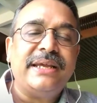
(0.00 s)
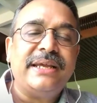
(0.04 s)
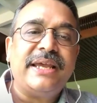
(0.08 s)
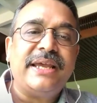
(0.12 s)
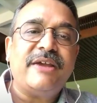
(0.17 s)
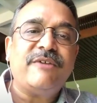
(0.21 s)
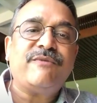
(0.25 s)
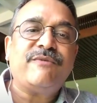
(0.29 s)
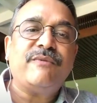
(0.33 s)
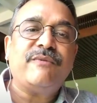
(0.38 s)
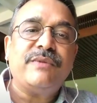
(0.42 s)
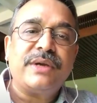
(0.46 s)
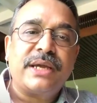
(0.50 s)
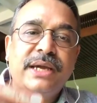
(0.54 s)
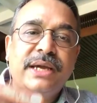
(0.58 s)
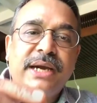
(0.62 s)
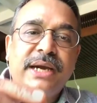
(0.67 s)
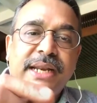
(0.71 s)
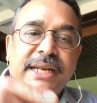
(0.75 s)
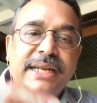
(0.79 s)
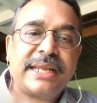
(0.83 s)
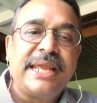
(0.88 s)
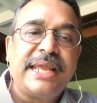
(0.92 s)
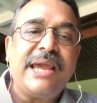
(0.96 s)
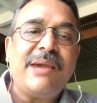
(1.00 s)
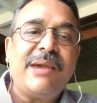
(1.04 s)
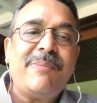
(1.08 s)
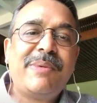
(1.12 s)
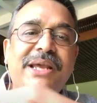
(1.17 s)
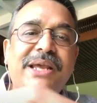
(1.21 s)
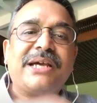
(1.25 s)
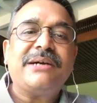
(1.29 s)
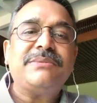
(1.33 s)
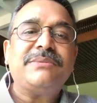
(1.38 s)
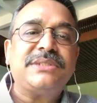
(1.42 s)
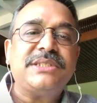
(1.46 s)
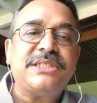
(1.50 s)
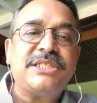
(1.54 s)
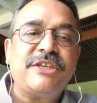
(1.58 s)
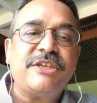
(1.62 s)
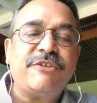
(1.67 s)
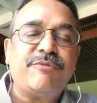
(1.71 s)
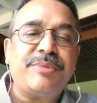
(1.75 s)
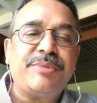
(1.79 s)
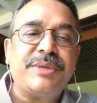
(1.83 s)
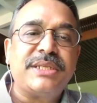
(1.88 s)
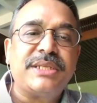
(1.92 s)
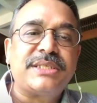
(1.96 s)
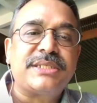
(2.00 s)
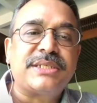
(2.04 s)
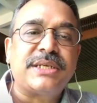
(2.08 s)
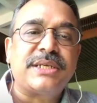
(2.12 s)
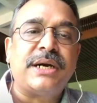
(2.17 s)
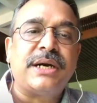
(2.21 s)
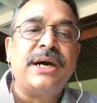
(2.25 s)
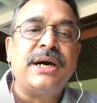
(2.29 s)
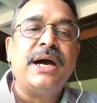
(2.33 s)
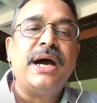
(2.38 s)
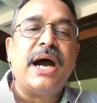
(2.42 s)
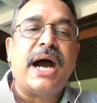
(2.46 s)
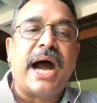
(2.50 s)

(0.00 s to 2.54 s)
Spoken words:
if Kharge becomes the chief minister,